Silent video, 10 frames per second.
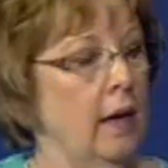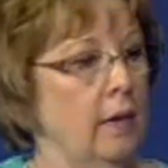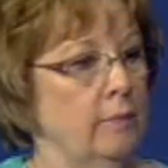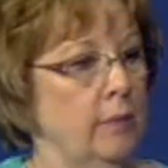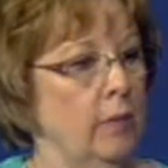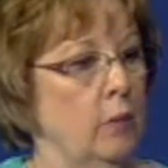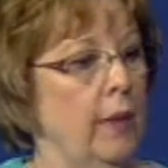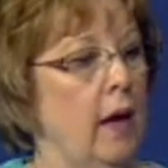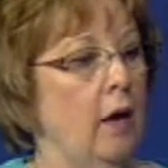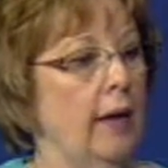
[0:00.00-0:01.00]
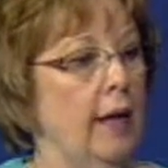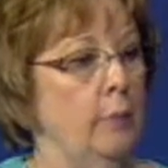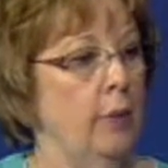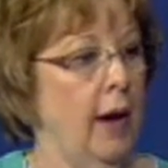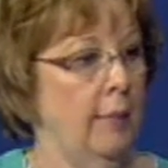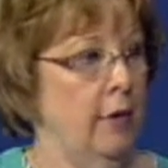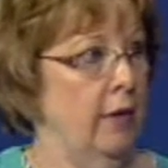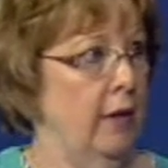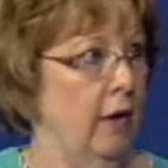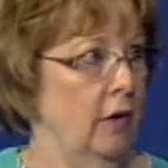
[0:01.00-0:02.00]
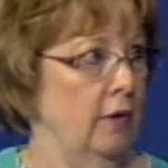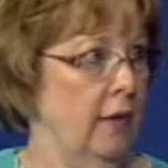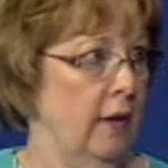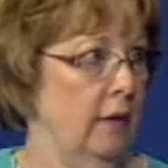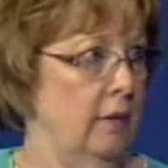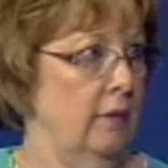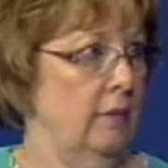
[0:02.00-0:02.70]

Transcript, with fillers: um, we are a primary care clinic,